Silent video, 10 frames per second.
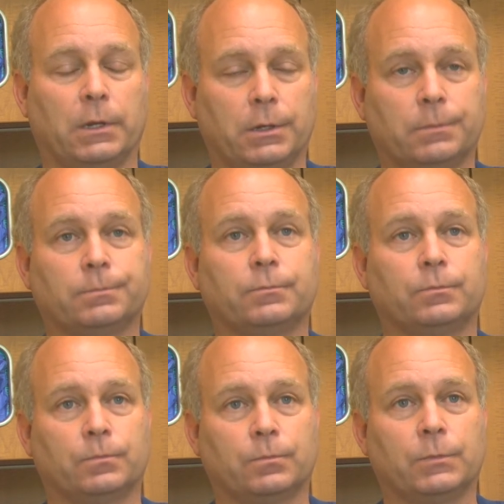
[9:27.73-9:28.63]
Yeah.
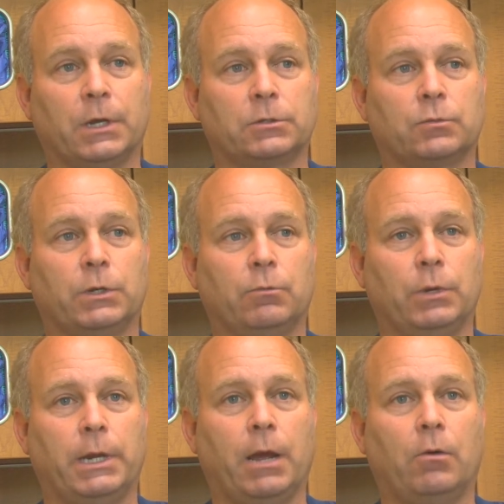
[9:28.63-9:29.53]
Huh. Yeah. So
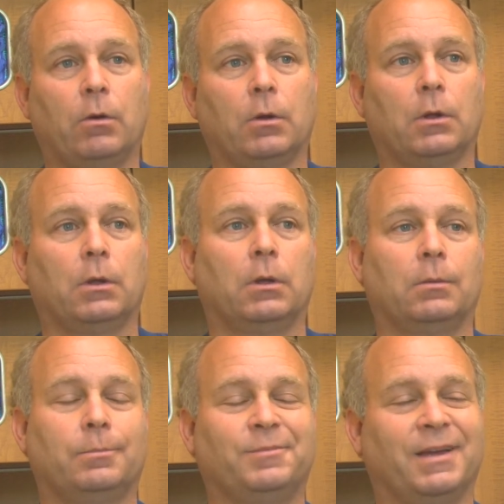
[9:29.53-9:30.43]
we now,
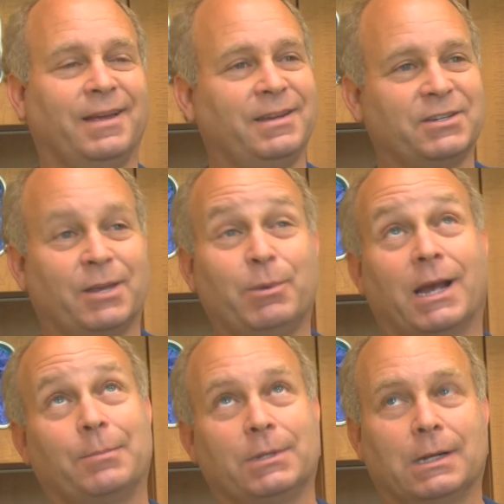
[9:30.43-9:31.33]
I hate to say
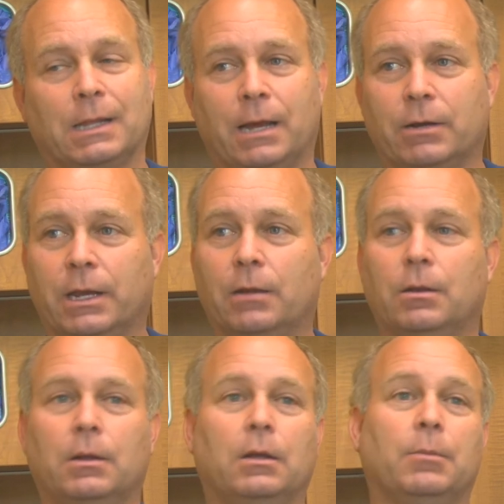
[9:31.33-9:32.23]
back up to the cloud again,
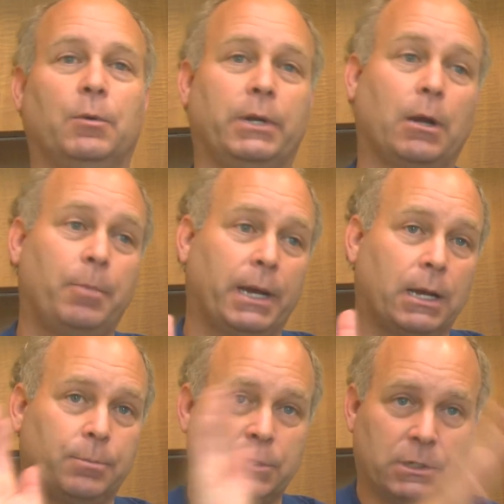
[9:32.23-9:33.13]
but we now back
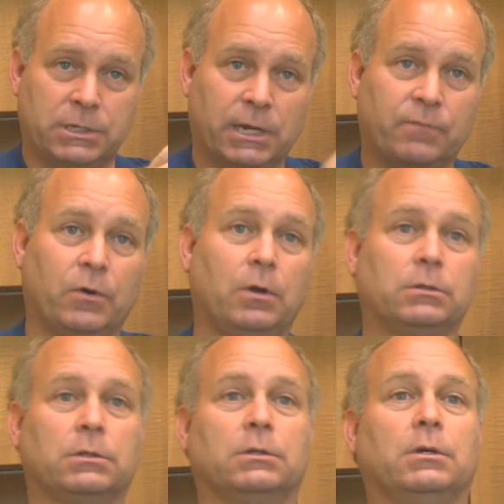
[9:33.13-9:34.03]
up to the Tech
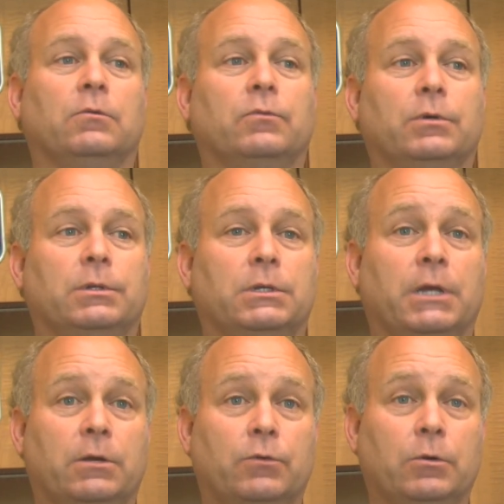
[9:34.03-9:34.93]
Vault over at the
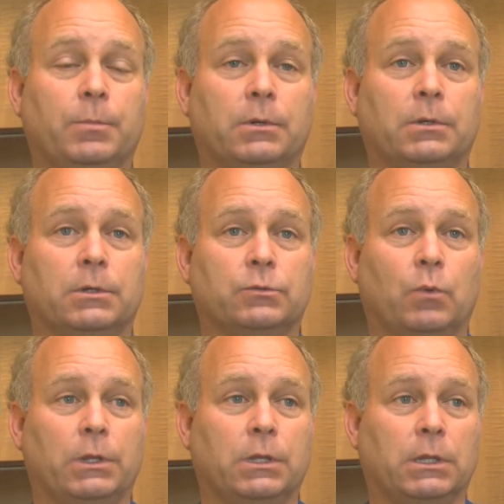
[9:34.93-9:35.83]
Tech Group is
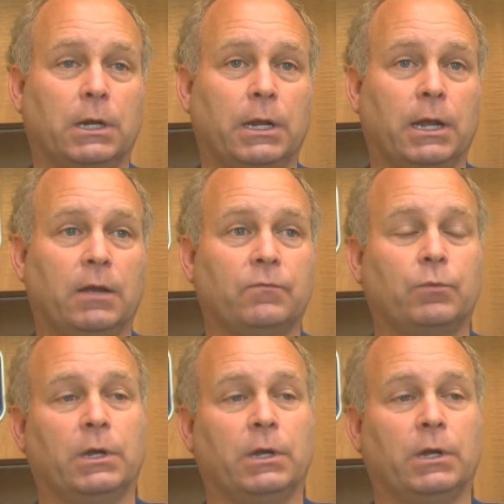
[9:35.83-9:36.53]
one thing that I have.